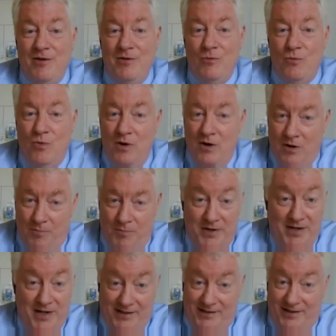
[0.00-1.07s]
We're
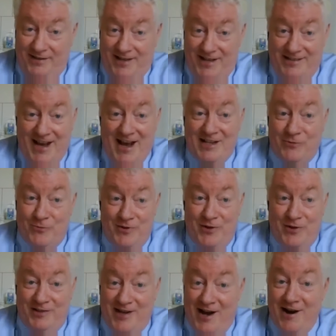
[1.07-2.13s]
predicting that that's when
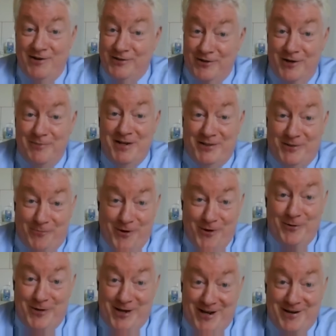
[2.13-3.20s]
the tire is going to meet the
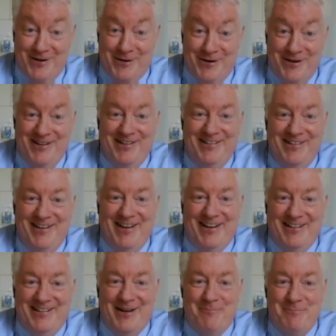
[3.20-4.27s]
road here,
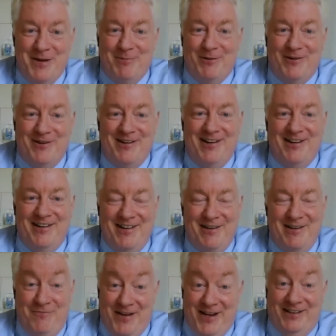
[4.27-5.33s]
and people are going to
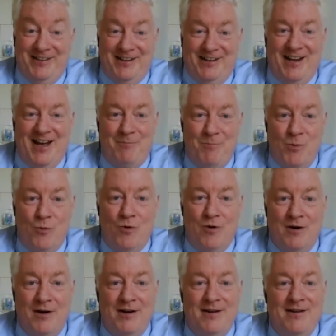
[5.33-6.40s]
feel it a lot
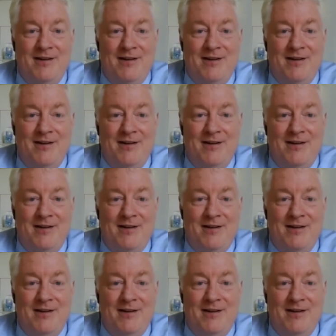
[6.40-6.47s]
more.